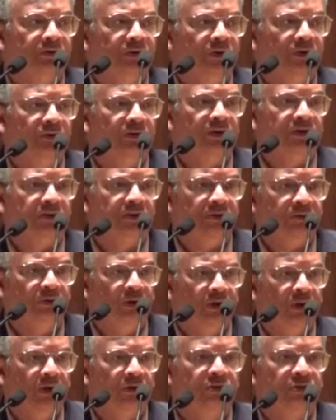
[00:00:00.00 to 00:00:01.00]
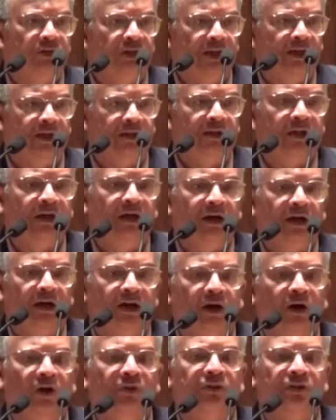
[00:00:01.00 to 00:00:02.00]
of the university will also get
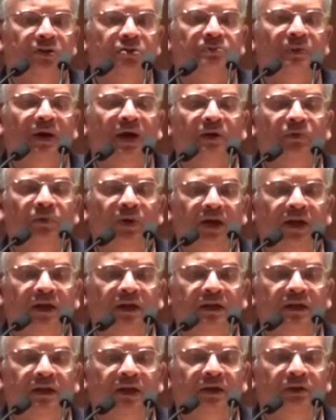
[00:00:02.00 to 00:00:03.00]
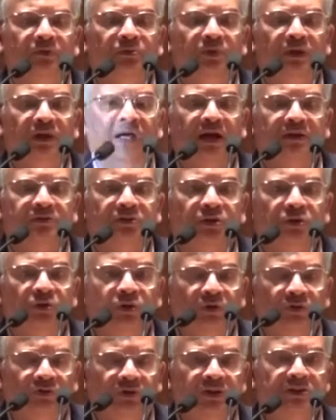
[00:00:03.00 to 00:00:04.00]
on this bandwagon, and we, as a
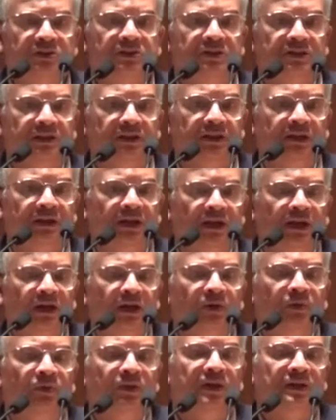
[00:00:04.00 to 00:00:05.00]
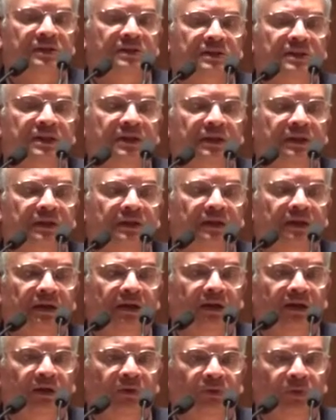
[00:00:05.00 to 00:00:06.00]
university, we
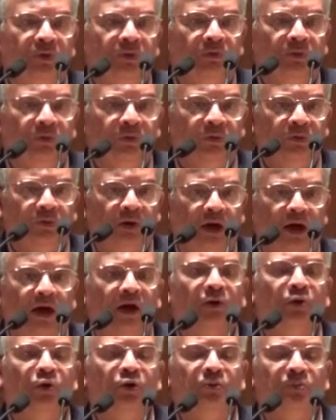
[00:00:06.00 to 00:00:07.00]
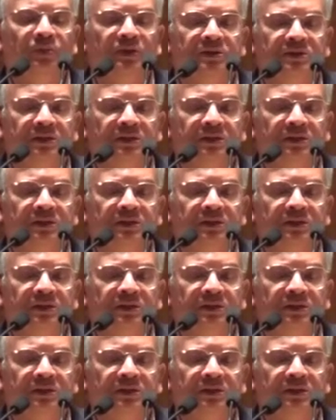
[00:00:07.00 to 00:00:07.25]
are going to be